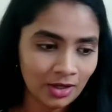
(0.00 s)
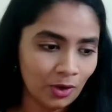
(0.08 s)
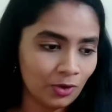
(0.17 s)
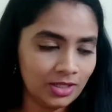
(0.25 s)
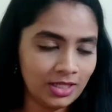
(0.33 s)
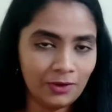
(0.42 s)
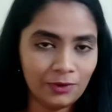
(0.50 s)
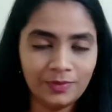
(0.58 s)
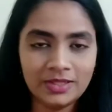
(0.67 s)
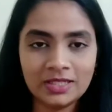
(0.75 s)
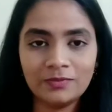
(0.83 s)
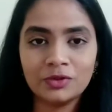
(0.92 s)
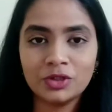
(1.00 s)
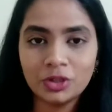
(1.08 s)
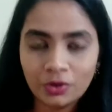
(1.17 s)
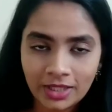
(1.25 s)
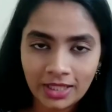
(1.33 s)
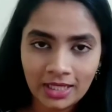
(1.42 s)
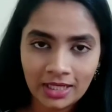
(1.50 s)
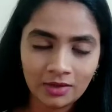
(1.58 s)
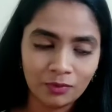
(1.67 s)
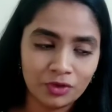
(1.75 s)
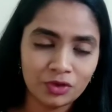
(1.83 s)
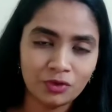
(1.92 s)
or there would be some story
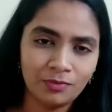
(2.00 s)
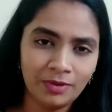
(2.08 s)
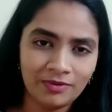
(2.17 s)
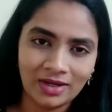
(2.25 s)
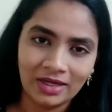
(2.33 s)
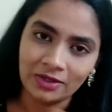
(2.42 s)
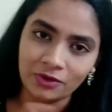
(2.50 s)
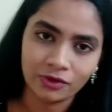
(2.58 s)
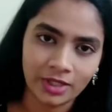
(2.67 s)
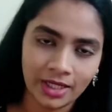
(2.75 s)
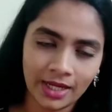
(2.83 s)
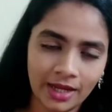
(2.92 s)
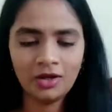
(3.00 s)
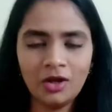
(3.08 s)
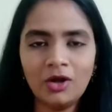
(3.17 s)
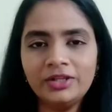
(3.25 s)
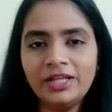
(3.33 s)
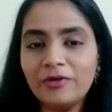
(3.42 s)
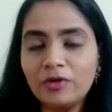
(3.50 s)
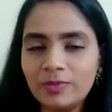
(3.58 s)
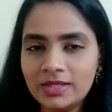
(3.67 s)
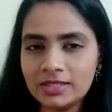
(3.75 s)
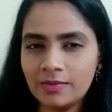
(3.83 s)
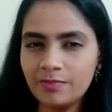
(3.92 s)
which would be very intriguing, or there would
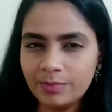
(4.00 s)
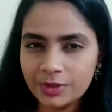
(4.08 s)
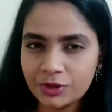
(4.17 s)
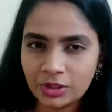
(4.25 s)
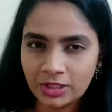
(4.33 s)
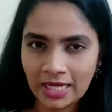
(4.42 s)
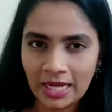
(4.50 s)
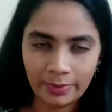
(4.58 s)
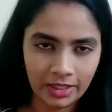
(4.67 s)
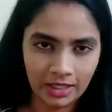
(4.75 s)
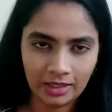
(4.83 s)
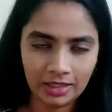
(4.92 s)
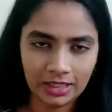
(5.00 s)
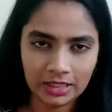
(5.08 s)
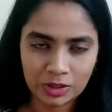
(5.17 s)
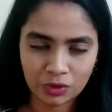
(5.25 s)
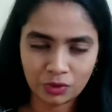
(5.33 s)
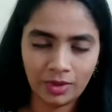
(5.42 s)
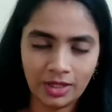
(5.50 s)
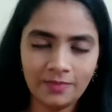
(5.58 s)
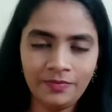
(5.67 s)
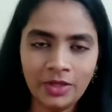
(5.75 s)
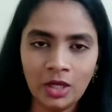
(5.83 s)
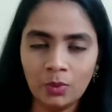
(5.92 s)
be some mystery happening in the story
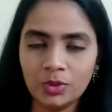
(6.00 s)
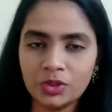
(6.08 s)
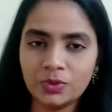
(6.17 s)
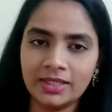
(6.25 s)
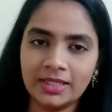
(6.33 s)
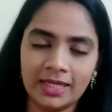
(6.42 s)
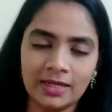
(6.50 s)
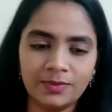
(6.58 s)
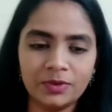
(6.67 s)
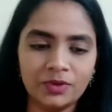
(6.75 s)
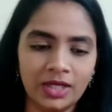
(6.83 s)
which would keep the